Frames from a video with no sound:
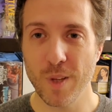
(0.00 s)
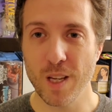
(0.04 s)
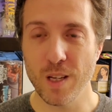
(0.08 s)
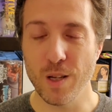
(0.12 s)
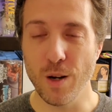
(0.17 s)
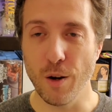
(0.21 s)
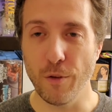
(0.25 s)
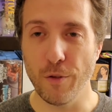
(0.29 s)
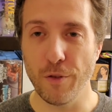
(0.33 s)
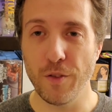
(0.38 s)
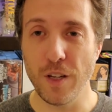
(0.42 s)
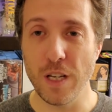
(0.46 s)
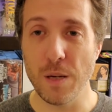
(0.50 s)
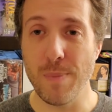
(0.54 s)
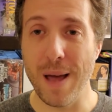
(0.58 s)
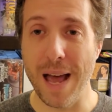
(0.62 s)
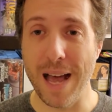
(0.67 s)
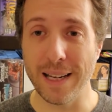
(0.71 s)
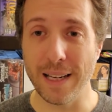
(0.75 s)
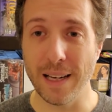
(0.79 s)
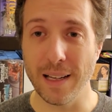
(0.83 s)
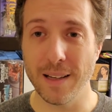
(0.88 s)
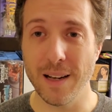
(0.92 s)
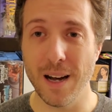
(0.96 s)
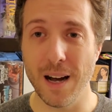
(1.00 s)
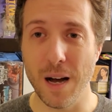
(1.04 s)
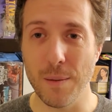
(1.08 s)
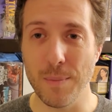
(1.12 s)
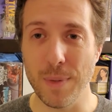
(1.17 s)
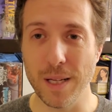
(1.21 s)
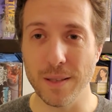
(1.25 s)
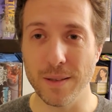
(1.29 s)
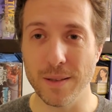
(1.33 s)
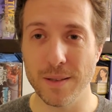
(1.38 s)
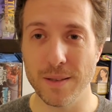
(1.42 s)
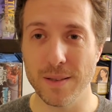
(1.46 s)
feedback and
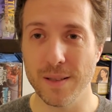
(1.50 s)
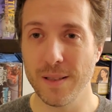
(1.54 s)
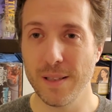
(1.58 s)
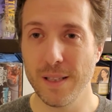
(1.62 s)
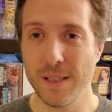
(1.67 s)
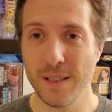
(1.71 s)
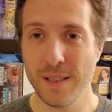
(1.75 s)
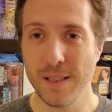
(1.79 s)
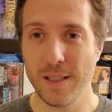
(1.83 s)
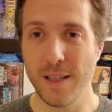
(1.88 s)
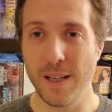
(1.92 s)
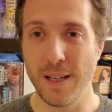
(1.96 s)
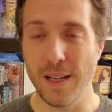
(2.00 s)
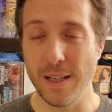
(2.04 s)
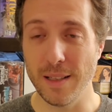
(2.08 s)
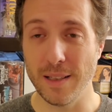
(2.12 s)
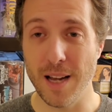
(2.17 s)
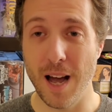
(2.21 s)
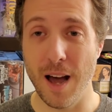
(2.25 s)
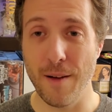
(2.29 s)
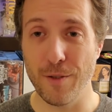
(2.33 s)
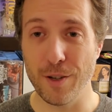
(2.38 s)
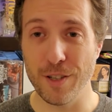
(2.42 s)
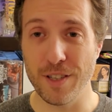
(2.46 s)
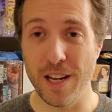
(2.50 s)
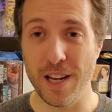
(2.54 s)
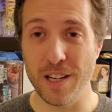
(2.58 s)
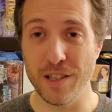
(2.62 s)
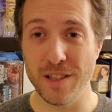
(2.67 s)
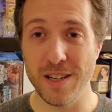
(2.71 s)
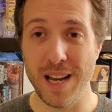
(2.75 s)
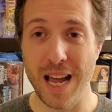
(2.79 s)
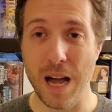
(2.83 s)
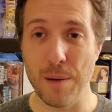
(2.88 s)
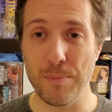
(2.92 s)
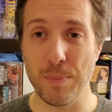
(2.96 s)
comments and conversation
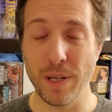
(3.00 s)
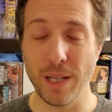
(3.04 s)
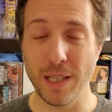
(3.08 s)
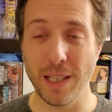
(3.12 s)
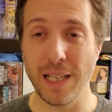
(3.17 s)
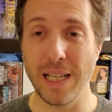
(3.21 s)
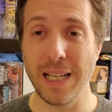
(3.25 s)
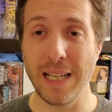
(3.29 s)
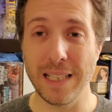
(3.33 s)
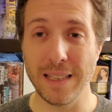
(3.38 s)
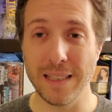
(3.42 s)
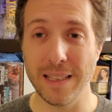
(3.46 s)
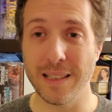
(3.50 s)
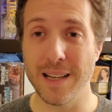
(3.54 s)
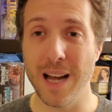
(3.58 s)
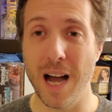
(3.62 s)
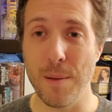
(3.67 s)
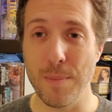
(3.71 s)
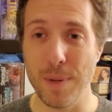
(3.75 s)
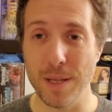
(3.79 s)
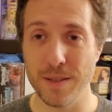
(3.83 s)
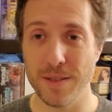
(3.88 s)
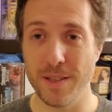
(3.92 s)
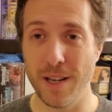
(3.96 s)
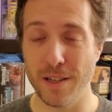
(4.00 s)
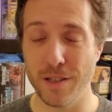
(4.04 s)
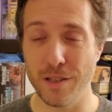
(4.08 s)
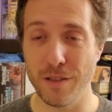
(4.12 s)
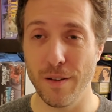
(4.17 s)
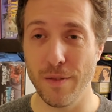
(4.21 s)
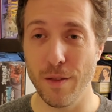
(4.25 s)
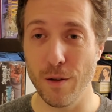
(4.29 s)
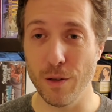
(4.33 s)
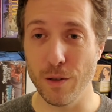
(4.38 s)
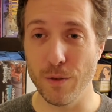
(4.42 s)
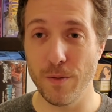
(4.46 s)
happening in the comments section of
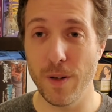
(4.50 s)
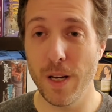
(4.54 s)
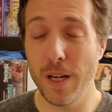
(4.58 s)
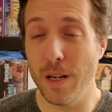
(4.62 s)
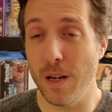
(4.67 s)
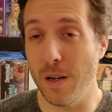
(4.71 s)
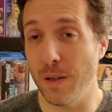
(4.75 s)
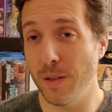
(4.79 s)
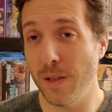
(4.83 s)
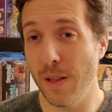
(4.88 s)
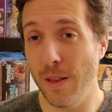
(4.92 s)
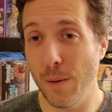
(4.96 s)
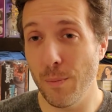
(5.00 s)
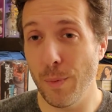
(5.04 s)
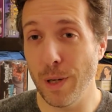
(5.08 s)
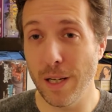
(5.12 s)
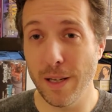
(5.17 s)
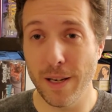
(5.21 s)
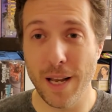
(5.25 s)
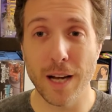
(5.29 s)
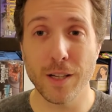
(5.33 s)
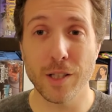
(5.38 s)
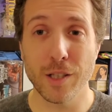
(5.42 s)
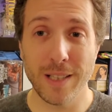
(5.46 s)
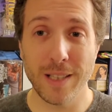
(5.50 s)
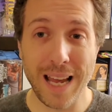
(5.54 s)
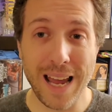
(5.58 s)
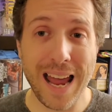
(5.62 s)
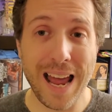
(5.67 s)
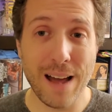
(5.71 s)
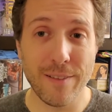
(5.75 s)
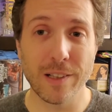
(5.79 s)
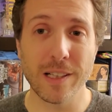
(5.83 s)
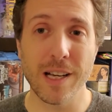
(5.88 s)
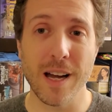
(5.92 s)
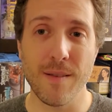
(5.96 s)
those videos, and then we can actually
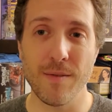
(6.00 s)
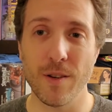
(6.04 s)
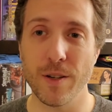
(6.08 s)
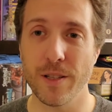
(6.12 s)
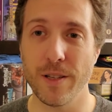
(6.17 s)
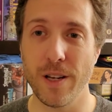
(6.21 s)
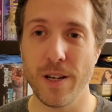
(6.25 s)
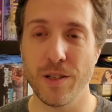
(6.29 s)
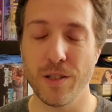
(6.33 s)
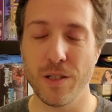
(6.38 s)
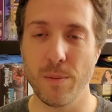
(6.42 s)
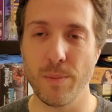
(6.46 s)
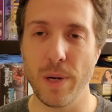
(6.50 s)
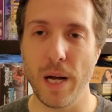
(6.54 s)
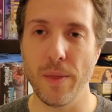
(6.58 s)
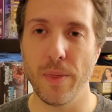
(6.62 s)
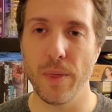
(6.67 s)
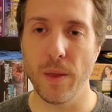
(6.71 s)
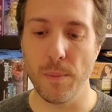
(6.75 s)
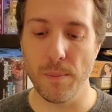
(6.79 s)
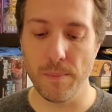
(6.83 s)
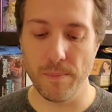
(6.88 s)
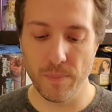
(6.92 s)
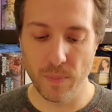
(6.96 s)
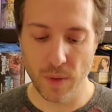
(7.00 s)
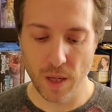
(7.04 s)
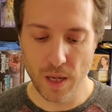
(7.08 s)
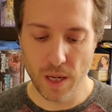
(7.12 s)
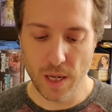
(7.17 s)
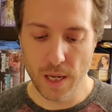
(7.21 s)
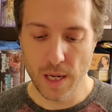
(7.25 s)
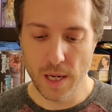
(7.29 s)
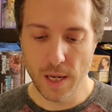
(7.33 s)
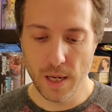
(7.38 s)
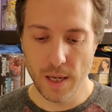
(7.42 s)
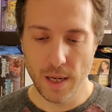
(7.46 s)
have a conversation about them.
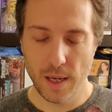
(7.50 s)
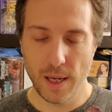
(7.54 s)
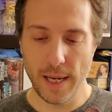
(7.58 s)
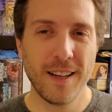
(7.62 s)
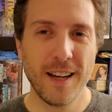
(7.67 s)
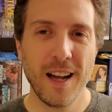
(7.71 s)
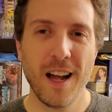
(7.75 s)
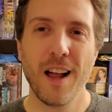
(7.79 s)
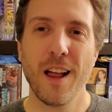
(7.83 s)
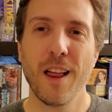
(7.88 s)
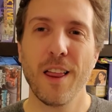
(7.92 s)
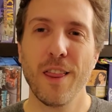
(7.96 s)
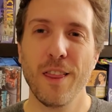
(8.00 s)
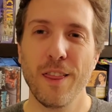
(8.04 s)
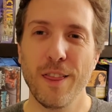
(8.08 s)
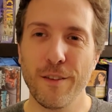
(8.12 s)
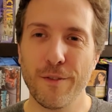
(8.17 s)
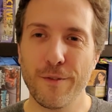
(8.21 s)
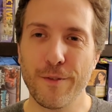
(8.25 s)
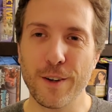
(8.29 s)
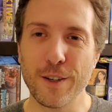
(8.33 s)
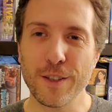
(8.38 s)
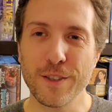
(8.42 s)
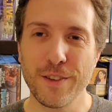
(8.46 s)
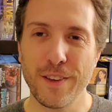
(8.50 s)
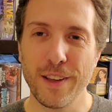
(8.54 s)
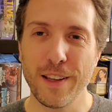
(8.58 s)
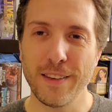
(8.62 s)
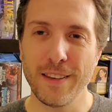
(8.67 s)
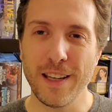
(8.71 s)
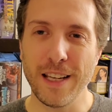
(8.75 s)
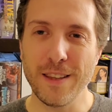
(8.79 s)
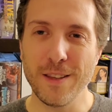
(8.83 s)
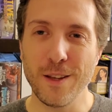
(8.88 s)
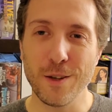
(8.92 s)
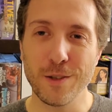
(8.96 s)
The first thing
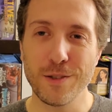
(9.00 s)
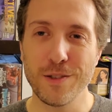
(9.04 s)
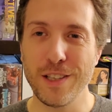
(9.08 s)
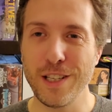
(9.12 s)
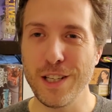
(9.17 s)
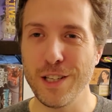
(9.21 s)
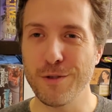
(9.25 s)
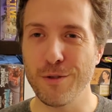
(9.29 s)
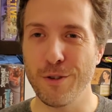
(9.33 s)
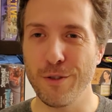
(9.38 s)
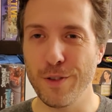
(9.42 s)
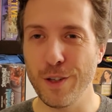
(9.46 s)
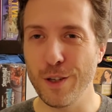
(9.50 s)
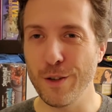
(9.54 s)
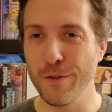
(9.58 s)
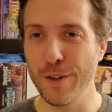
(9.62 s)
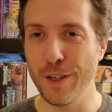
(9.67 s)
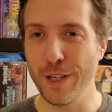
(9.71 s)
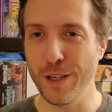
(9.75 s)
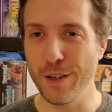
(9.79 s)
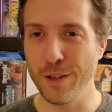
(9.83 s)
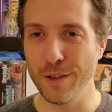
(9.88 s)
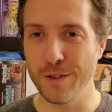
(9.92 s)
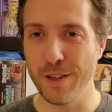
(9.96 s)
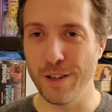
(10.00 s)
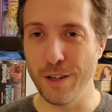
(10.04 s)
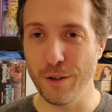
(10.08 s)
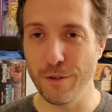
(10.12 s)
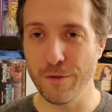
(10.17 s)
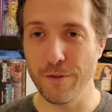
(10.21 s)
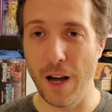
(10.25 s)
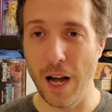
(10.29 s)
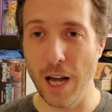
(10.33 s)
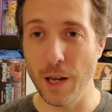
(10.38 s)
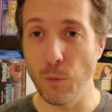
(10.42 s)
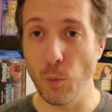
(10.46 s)
in those teach review videos that you'll
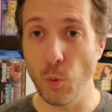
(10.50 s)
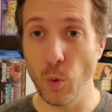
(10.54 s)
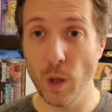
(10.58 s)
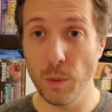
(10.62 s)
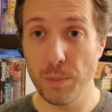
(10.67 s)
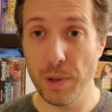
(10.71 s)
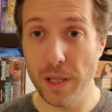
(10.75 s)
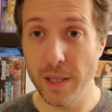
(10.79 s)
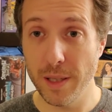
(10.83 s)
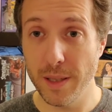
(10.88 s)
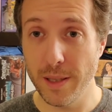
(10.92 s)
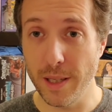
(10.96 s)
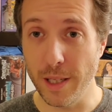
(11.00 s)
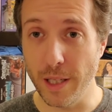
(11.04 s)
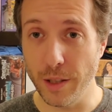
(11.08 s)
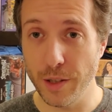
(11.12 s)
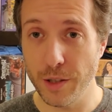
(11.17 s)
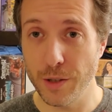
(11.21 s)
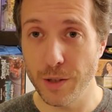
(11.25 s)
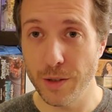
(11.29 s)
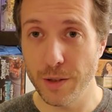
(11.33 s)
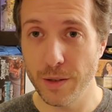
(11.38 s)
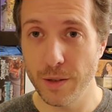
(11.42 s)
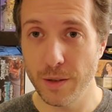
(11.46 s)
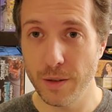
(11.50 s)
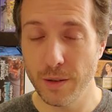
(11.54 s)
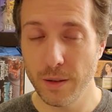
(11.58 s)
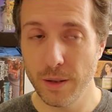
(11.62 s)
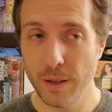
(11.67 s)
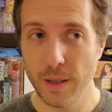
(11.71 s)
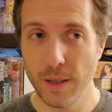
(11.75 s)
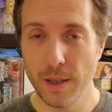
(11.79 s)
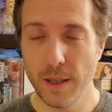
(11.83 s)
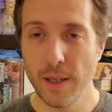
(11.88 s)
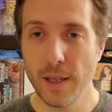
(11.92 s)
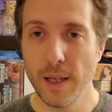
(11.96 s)
find will be the teach,
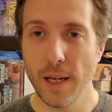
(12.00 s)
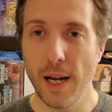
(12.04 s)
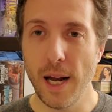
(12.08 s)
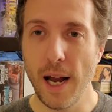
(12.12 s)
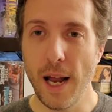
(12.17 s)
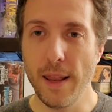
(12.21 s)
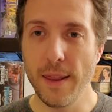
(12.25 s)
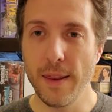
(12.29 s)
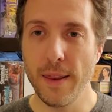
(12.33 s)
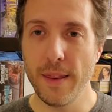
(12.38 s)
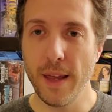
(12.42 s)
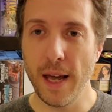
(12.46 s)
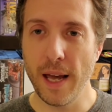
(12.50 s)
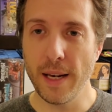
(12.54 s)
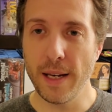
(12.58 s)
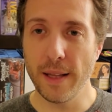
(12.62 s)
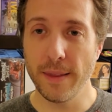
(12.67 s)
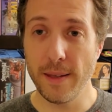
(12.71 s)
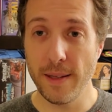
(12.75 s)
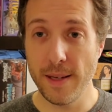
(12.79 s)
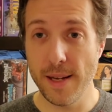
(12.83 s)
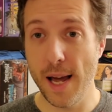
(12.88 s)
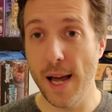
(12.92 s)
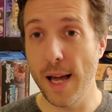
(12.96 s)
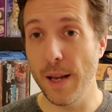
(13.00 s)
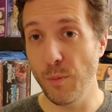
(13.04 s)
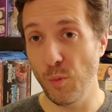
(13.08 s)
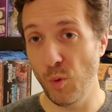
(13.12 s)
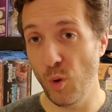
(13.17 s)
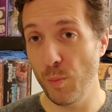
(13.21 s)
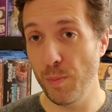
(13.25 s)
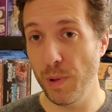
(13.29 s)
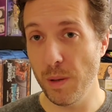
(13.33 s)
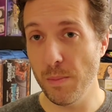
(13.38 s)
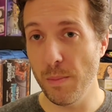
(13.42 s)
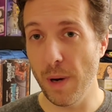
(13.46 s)
and then at the end will
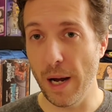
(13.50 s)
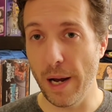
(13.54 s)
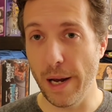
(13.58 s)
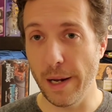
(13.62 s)
be my